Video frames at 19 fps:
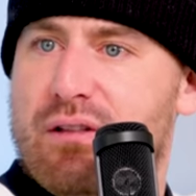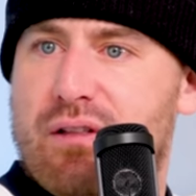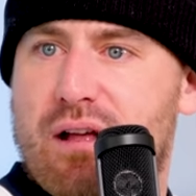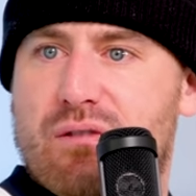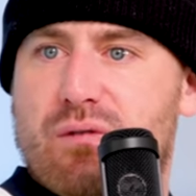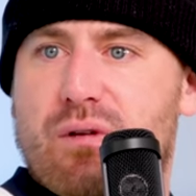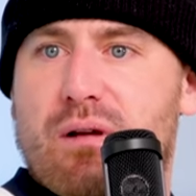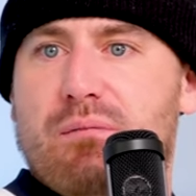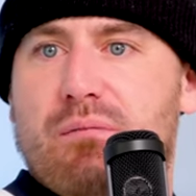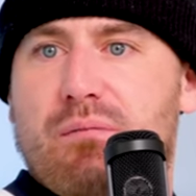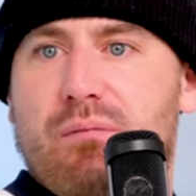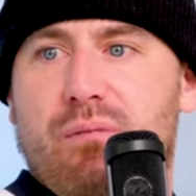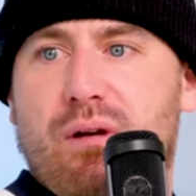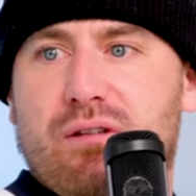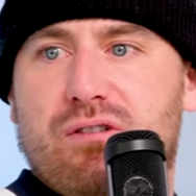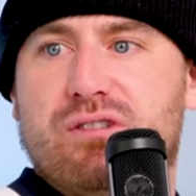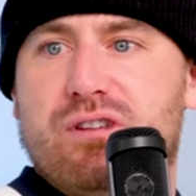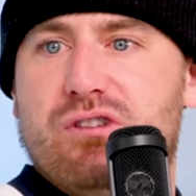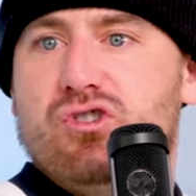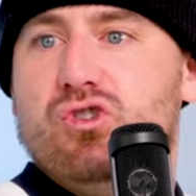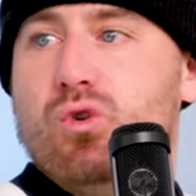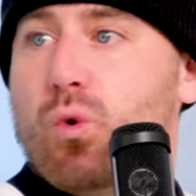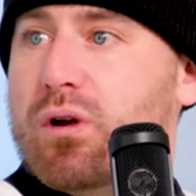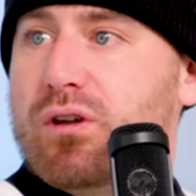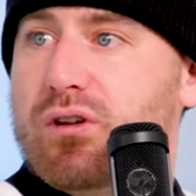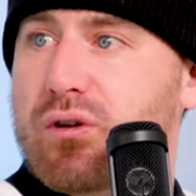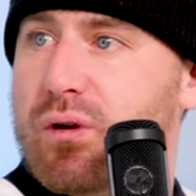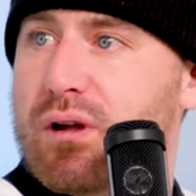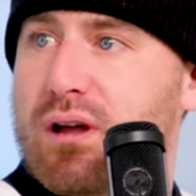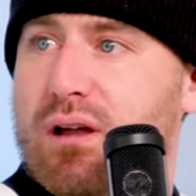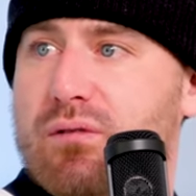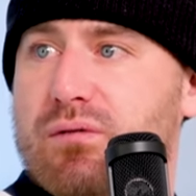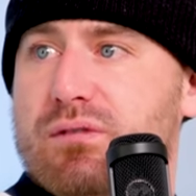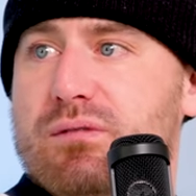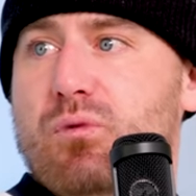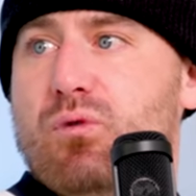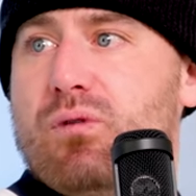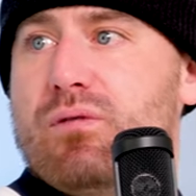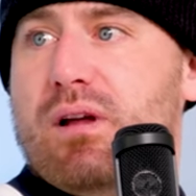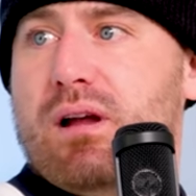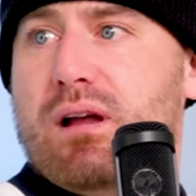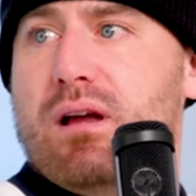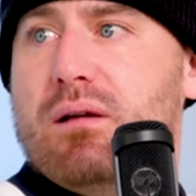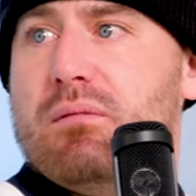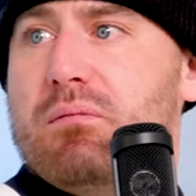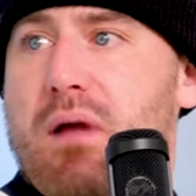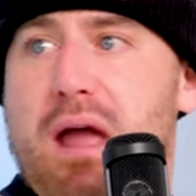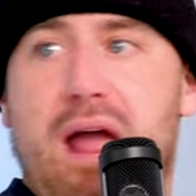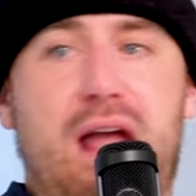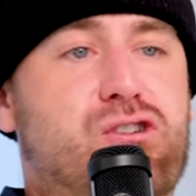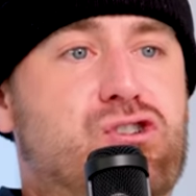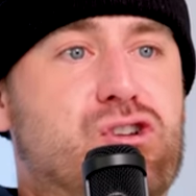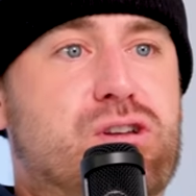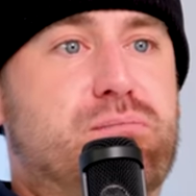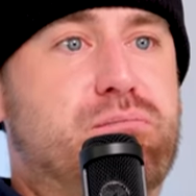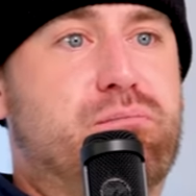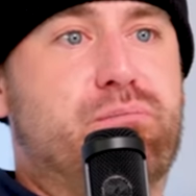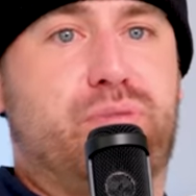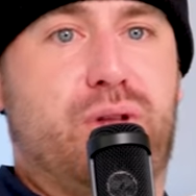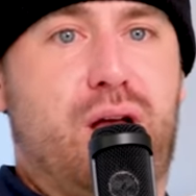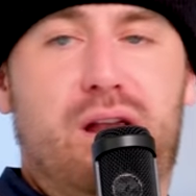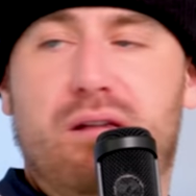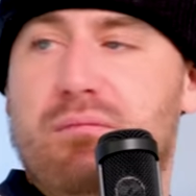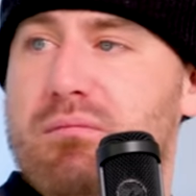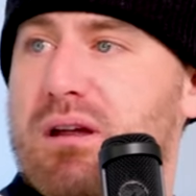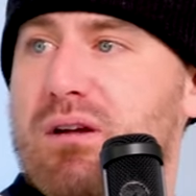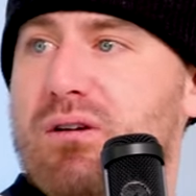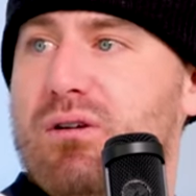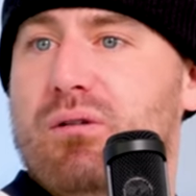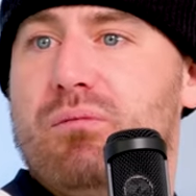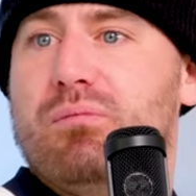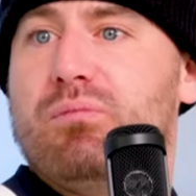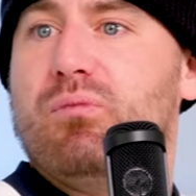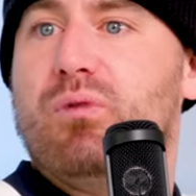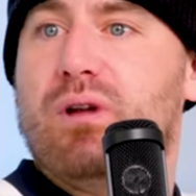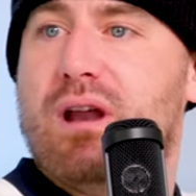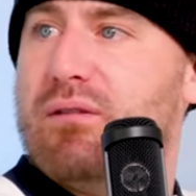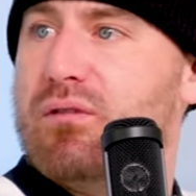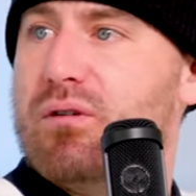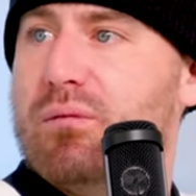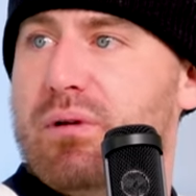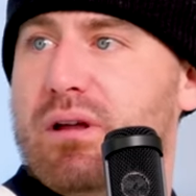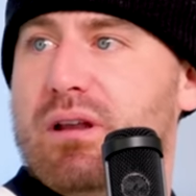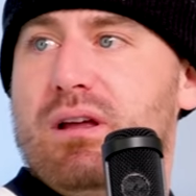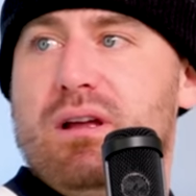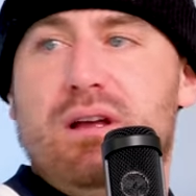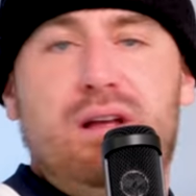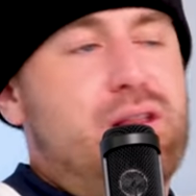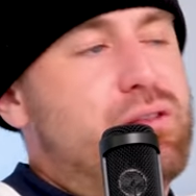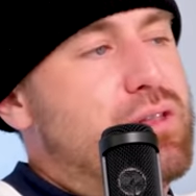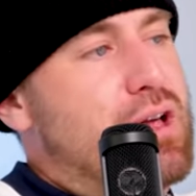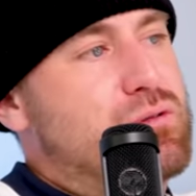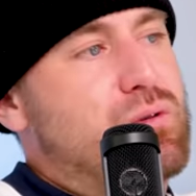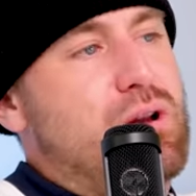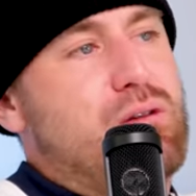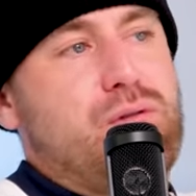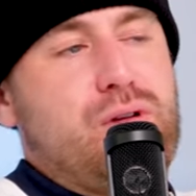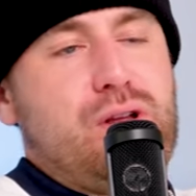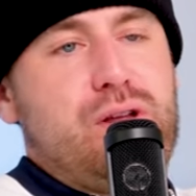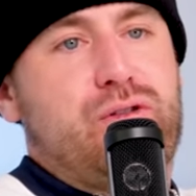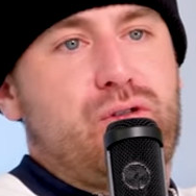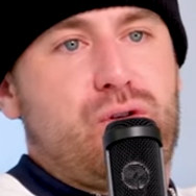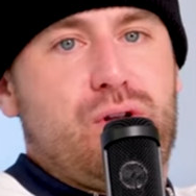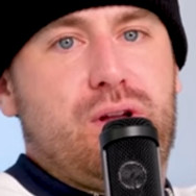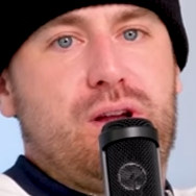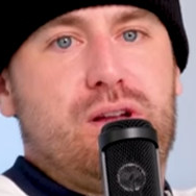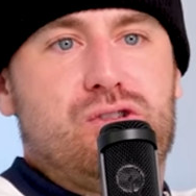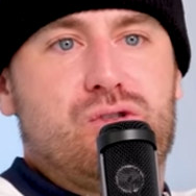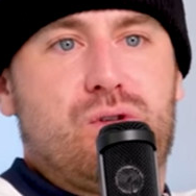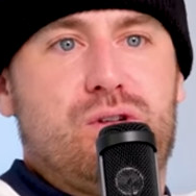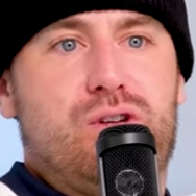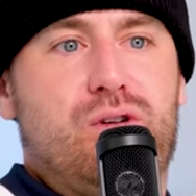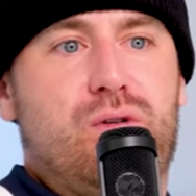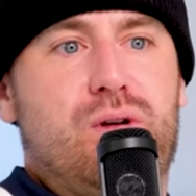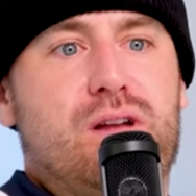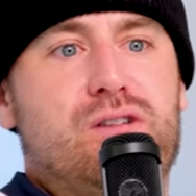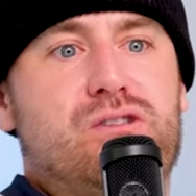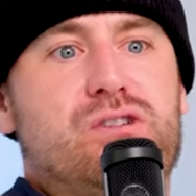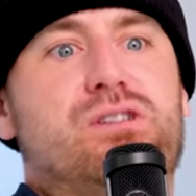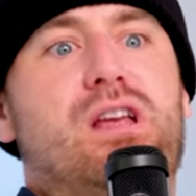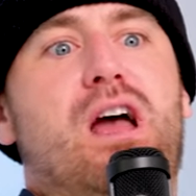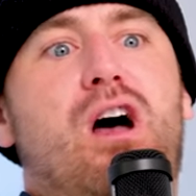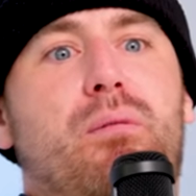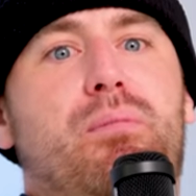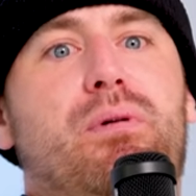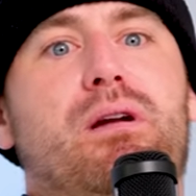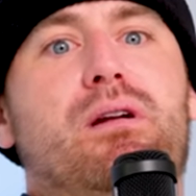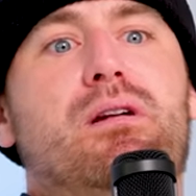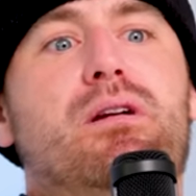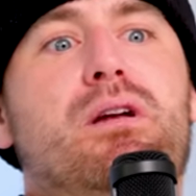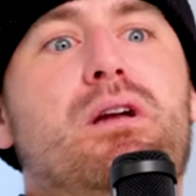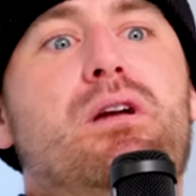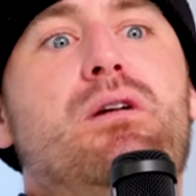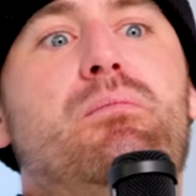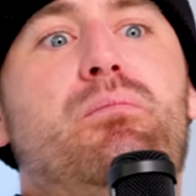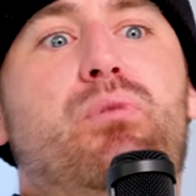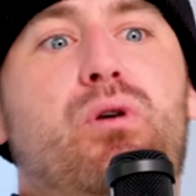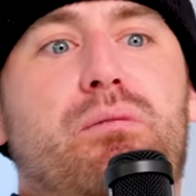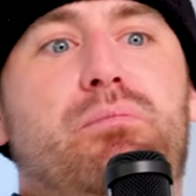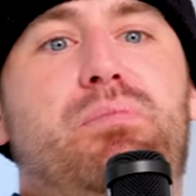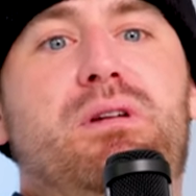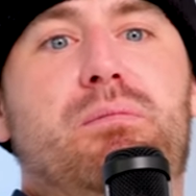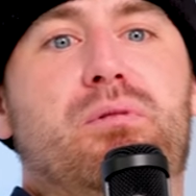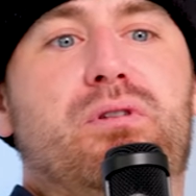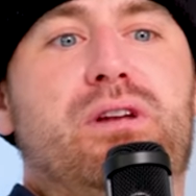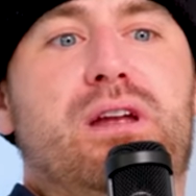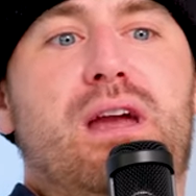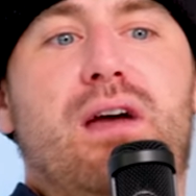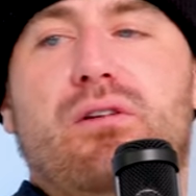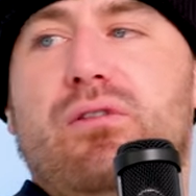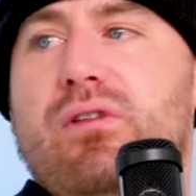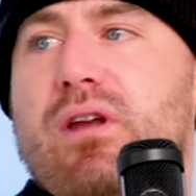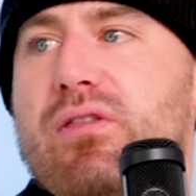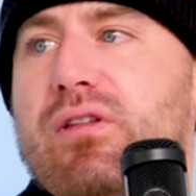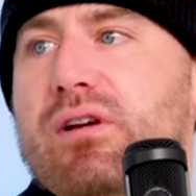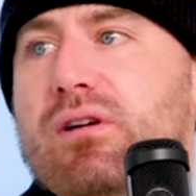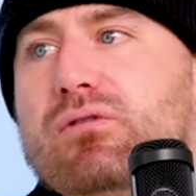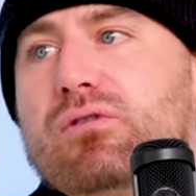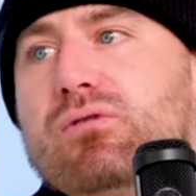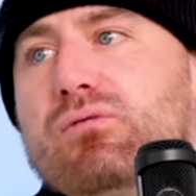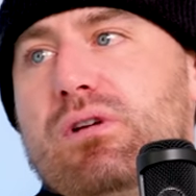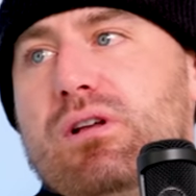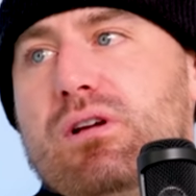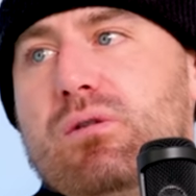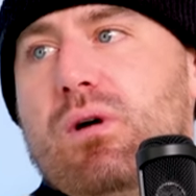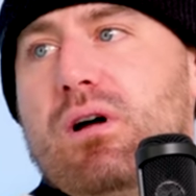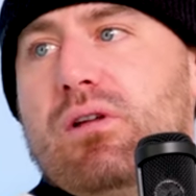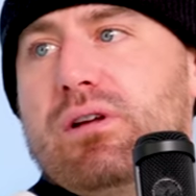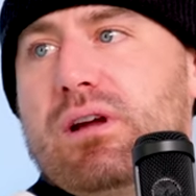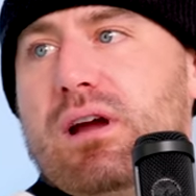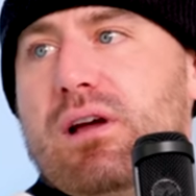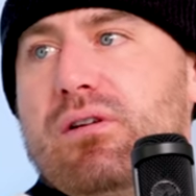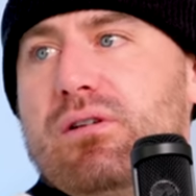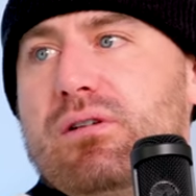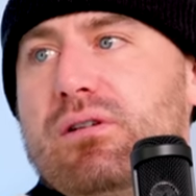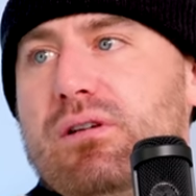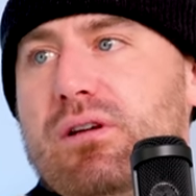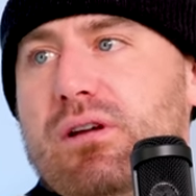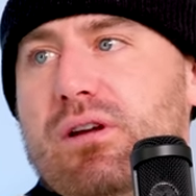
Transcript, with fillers: That's what I'm. I just enjoy doing. I don't know if it's more of like a mm-hmm. agent mm-hmm. blood in me or whatever, but that's what I really thoroughly enjoy doing is just helping put people together that I think will do really well together.